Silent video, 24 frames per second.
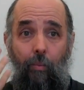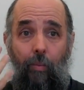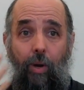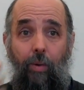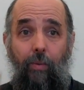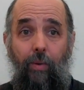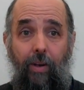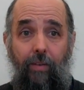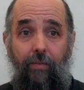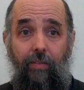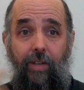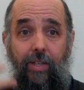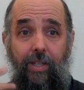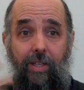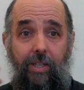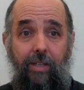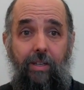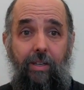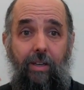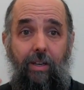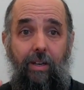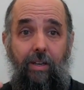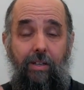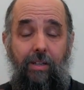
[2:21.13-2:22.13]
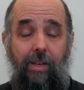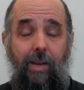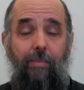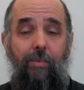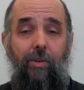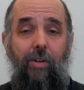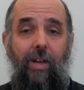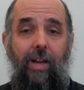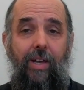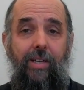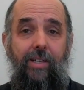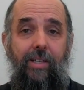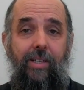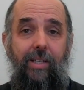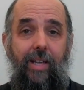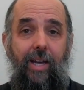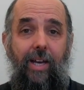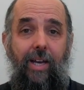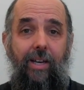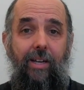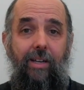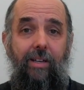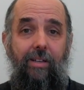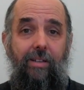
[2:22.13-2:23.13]
One way of conceptualizing
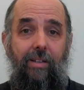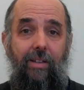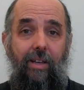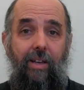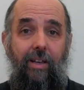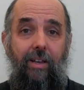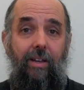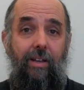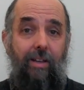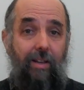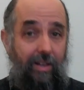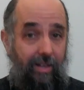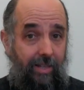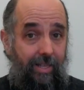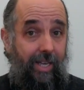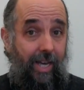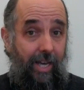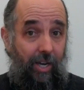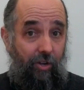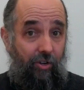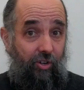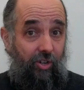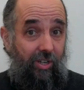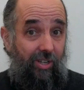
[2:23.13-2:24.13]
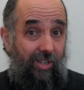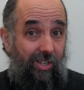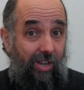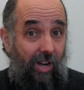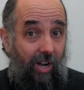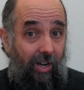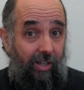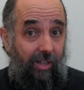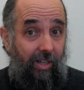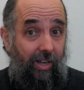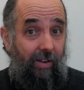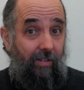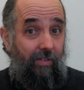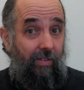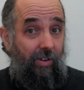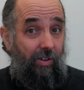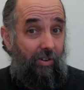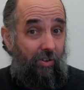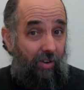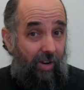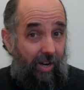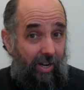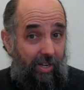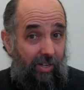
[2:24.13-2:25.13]
that is that the energy is stuck there and you're
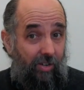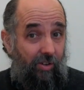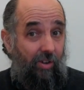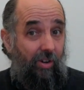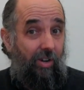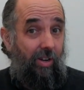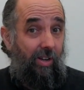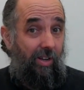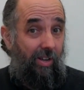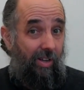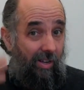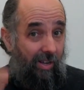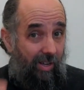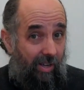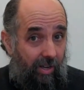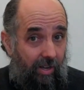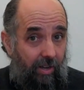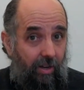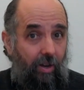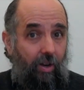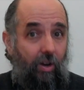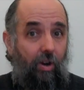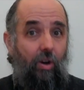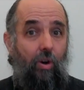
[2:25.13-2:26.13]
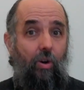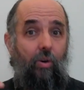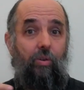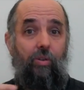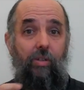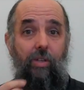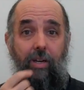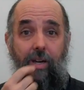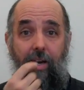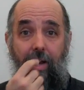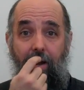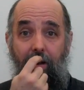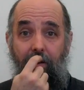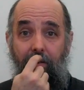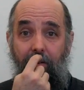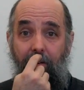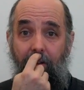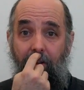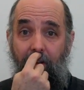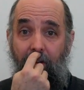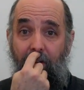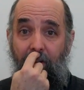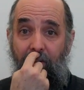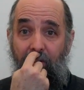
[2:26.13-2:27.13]
trying to sort of coax it out.
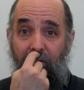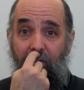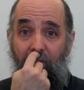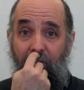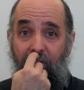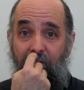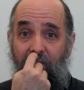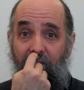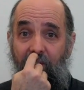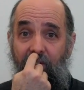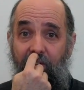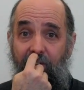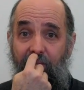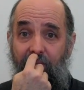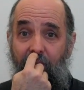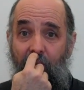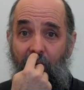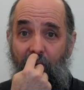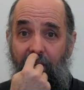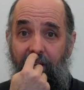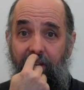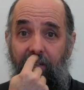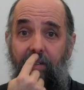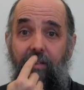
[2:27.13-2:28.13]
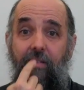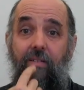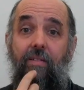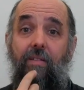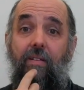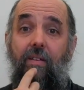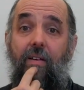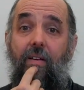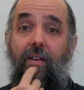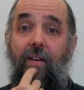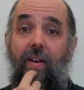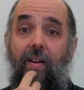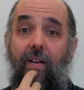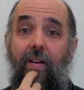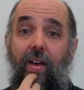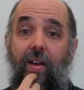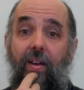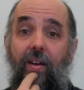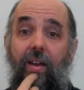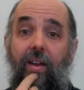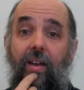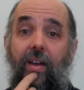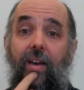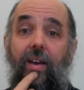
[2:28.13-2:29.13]
So a series of points,
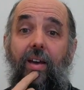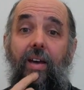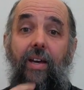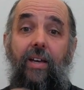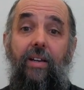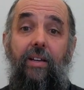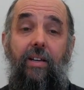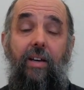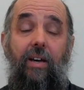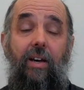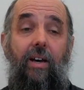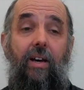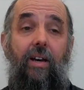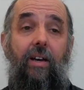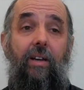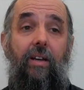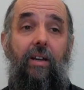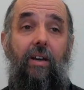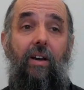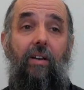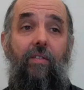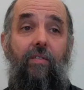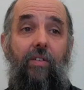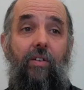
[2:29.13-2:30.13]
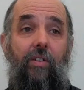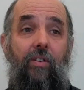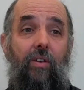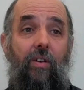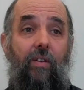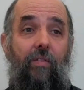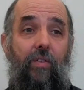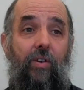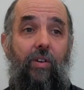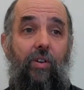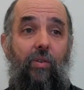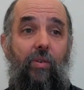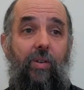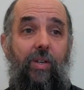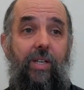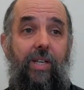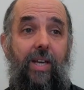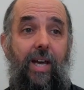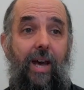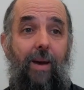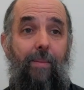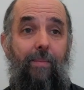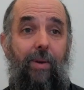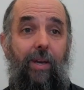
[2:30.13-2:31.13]
and if you're doing
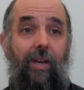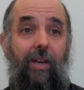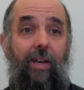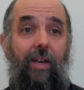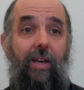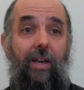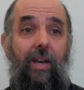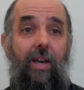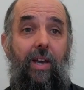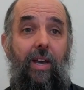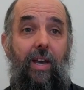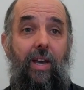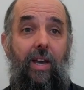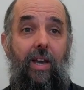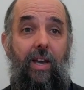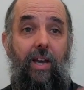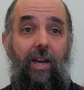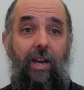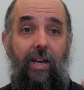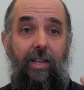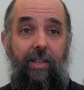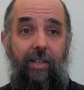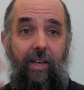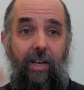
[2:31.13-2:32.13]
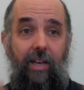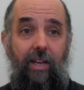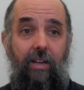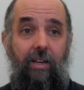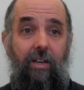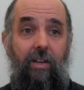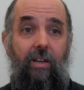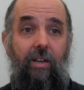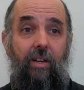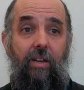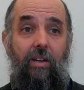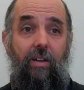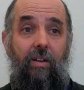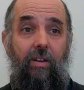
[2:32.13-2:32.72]
tapping, and then